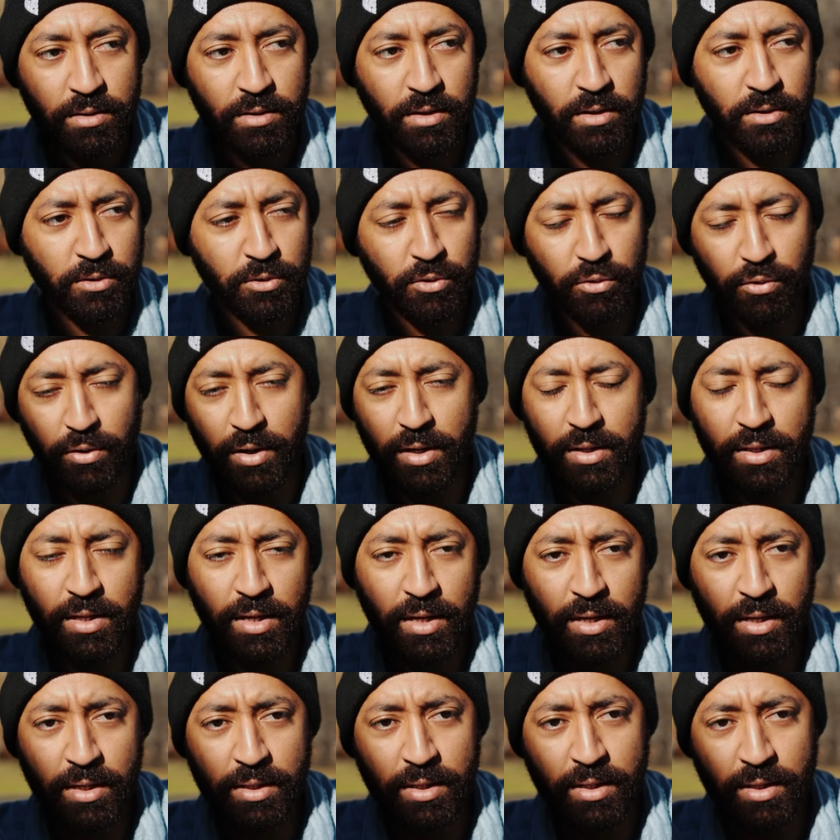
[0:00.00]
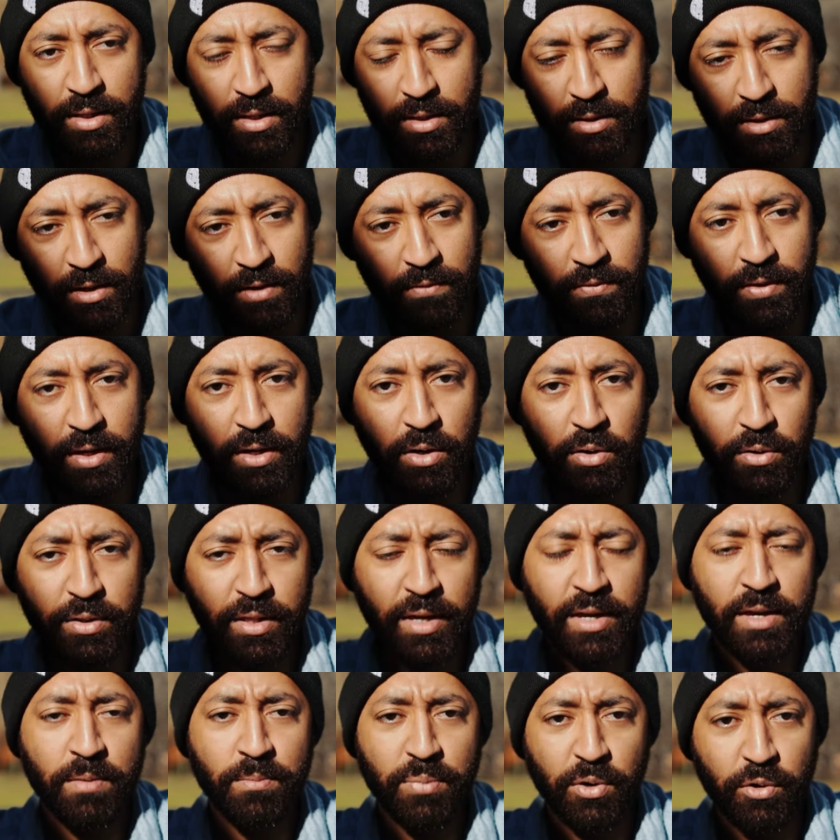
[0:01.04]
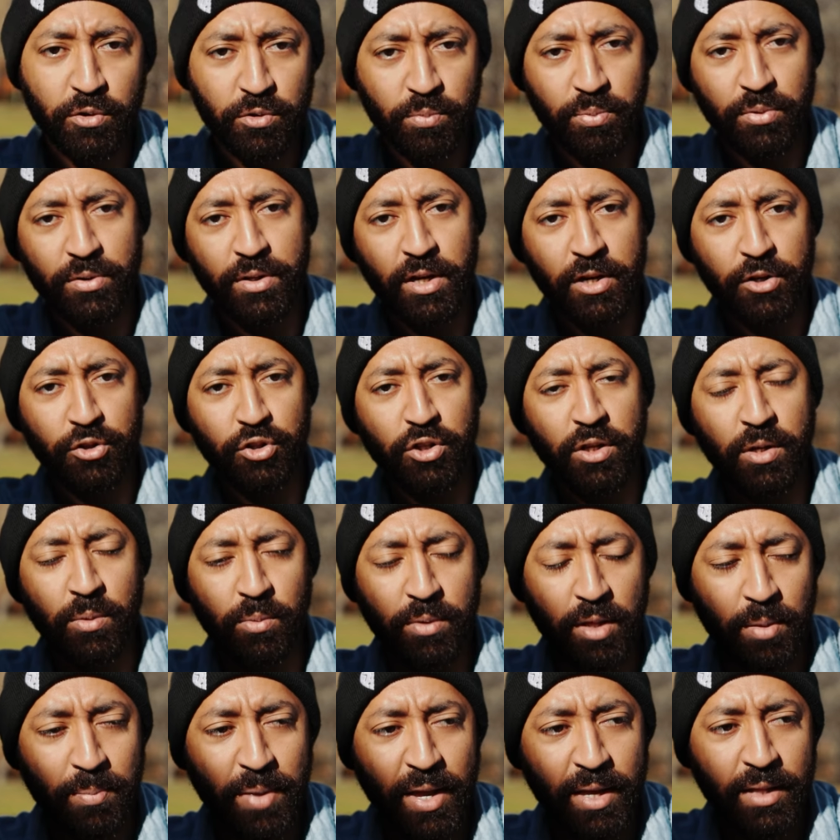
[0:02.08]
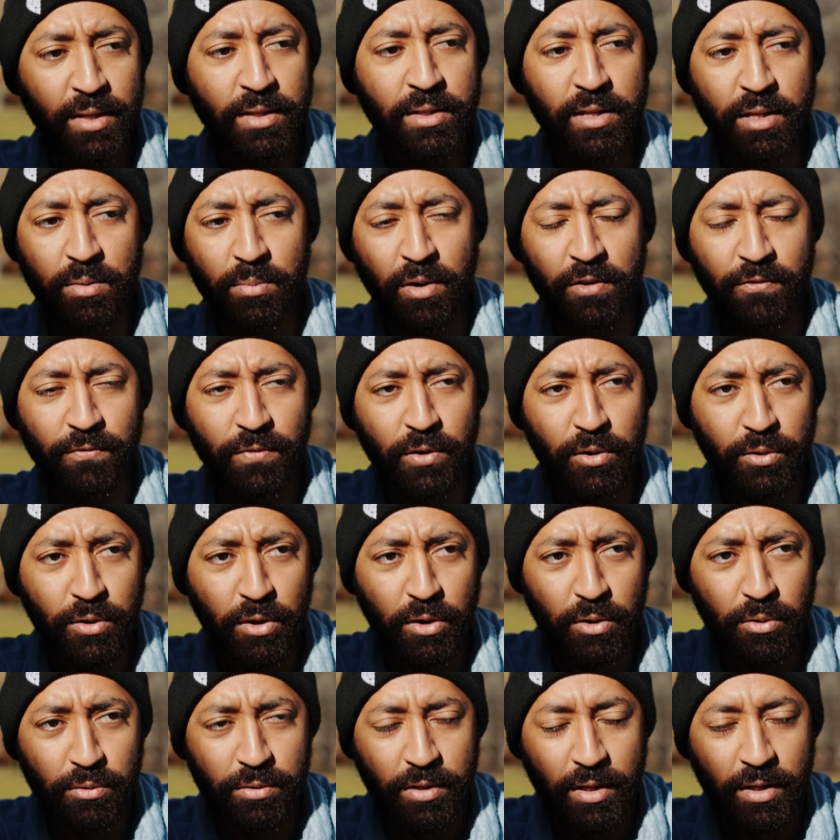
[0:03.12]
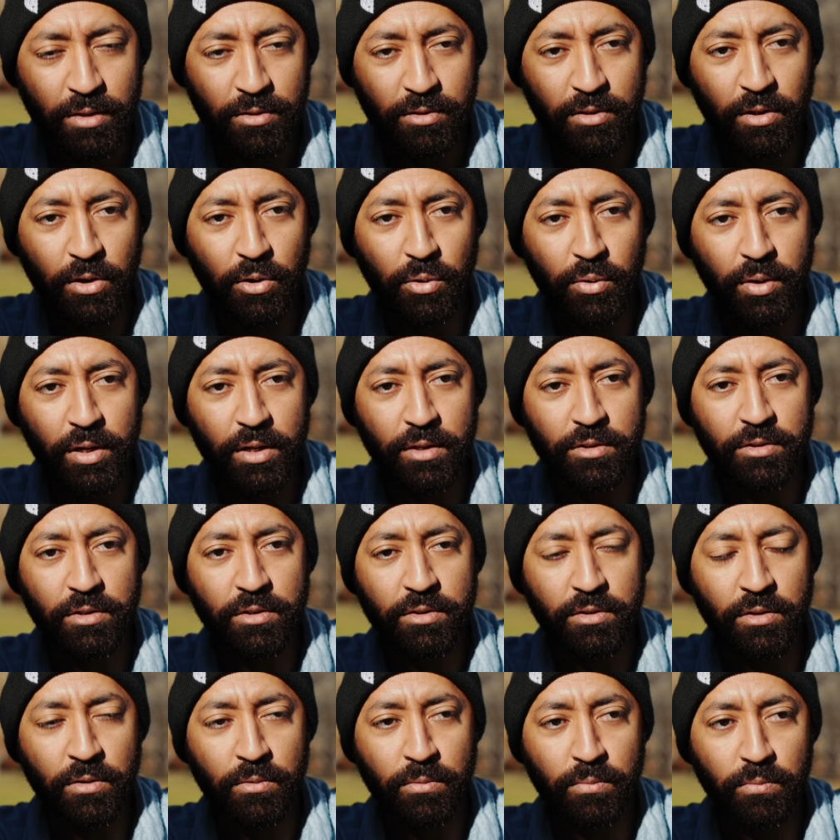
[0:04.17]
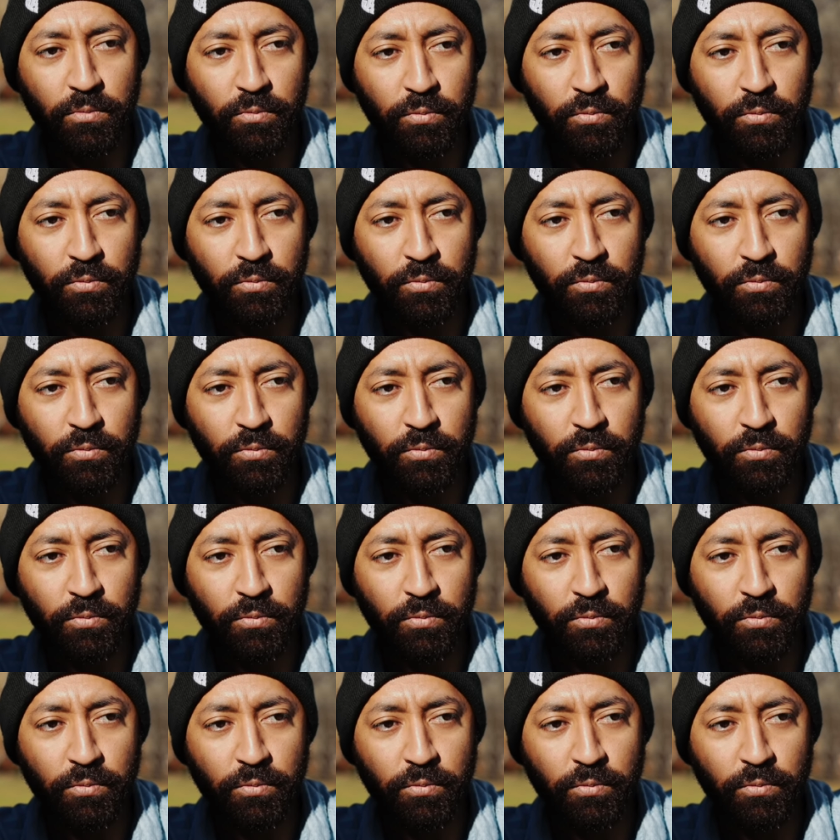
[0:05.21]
color grading, and I love like all that in post-production when I'm editing my photos. And so it's just a